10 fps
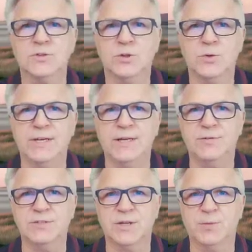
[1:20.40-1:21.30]
So
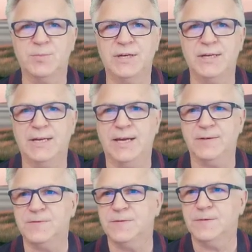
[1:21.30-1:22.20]
here is our
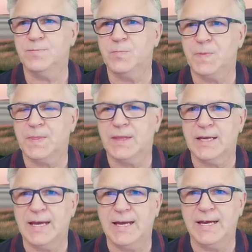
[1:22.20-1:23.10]
PDF
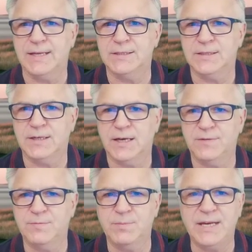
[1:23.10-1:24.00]
and
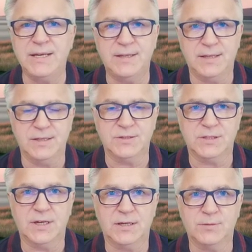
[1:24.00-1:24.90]
I've made
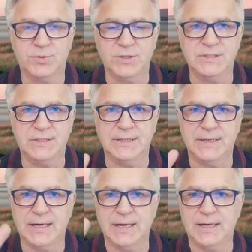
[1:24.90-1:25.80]
this, printed
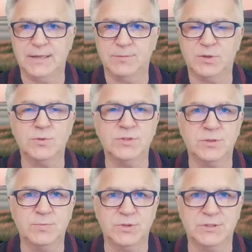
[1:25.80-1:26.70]
it, and I'm going
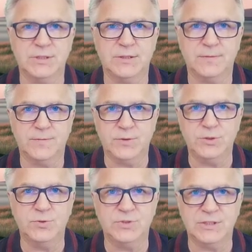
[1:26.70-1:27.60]
to put it for
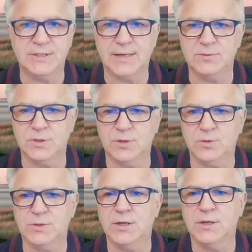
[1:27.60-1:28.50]
you to
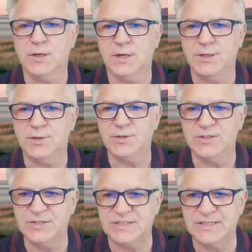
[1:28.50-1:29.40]
download and you
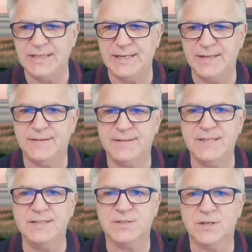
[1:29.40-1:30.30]
can see
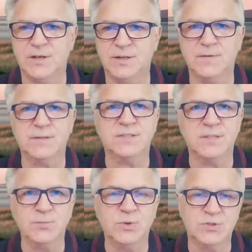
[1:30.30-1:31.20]
these are the
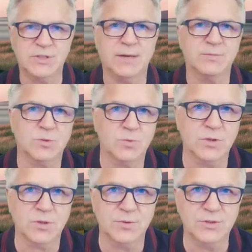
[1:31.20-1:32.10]
simple steps
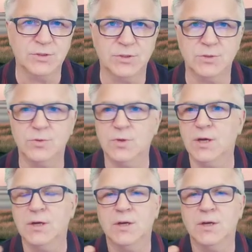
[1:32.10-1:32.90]
we're going to do.